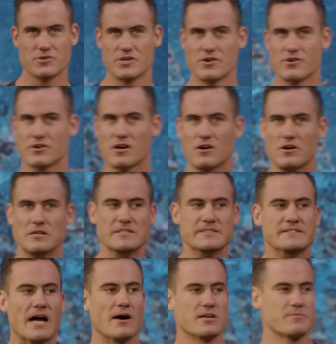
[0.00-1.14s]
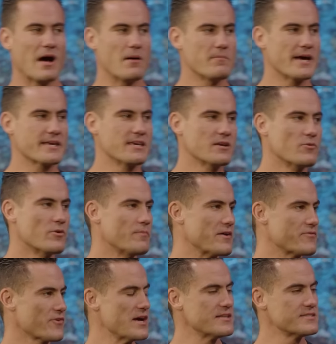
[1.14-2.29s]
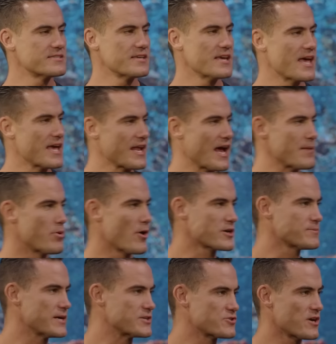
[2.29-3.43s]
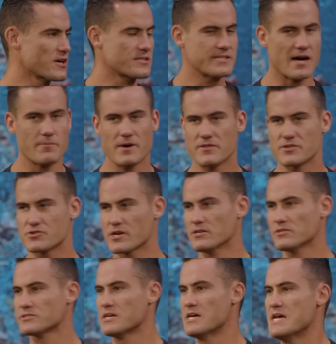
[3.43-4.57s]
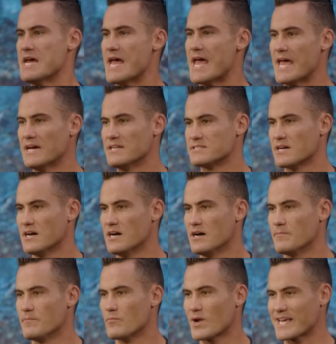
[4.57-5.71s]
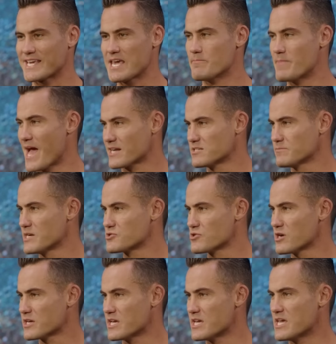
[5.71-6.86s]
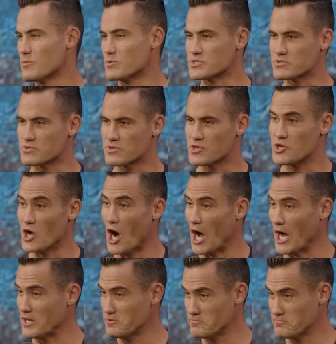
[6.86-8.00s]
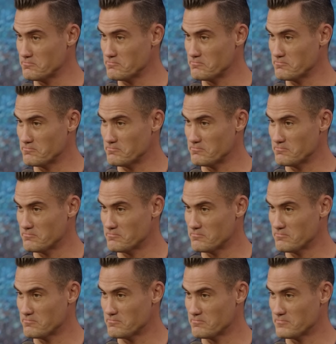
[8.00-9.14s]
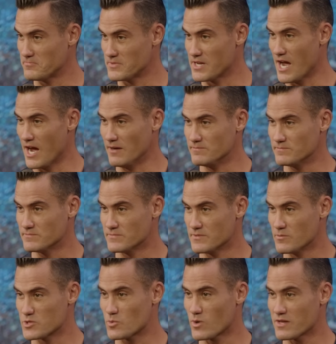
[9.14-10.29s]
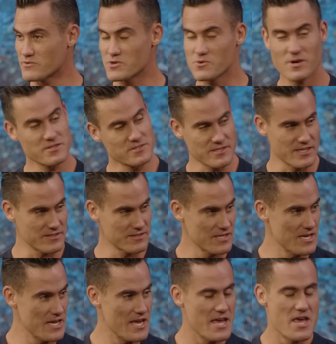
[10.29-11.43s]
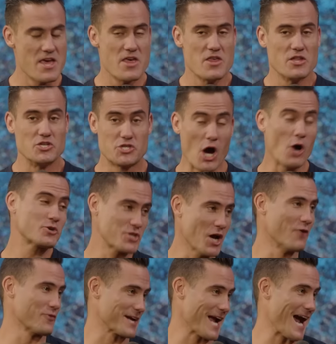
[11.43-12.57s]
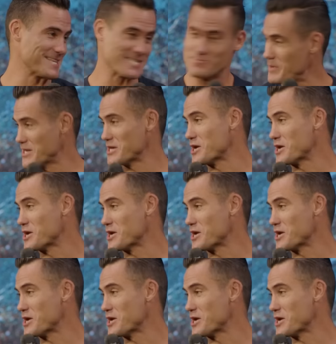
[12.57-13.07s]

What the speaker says: to a year ago, I was mountain biking with my friends and I parked my truck down by the trails. And when I came back to my truck, it was gone. Yeah, it was one of you, wasn't it? Joke's over, guys. It's been a